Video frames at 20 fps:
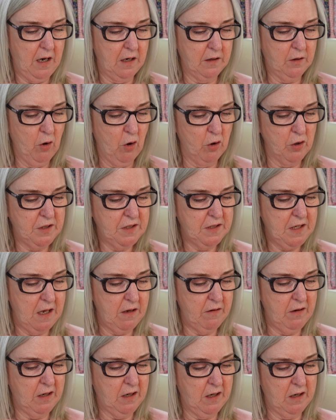I got a
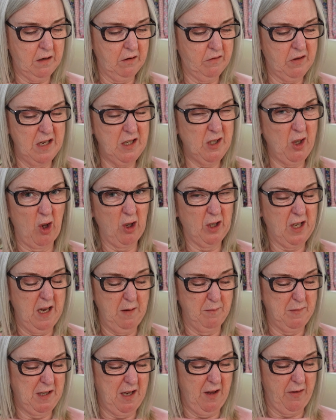set, these all
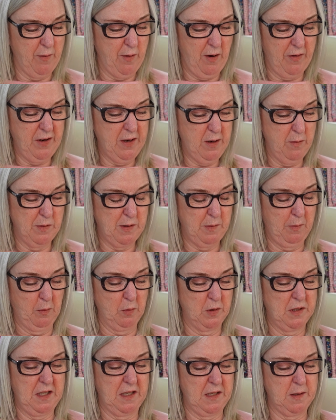came together, I think it was about
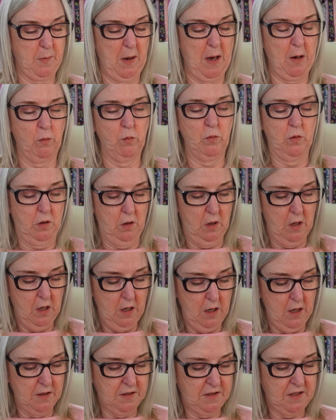
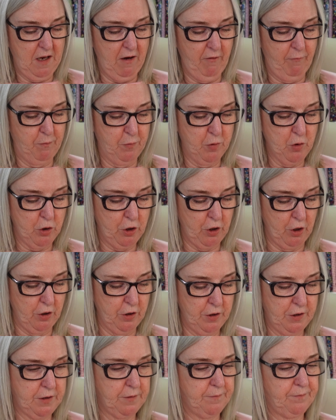£6, a set of
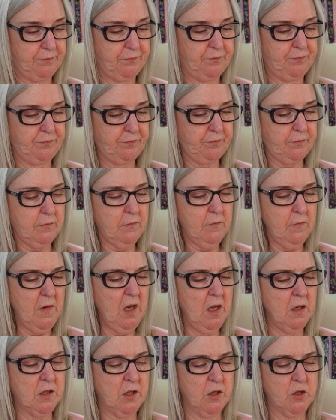brushes.
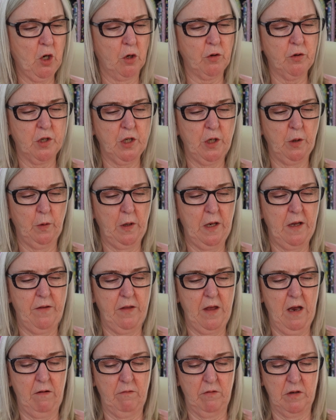There's a dotting tool in
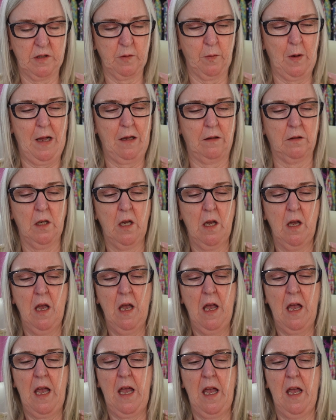there as well,
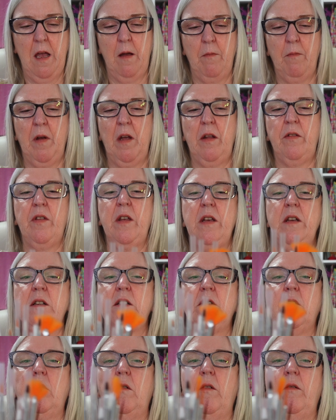and
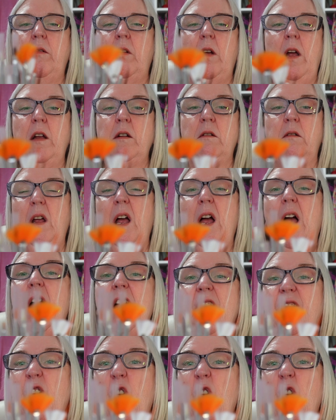these are, I haven't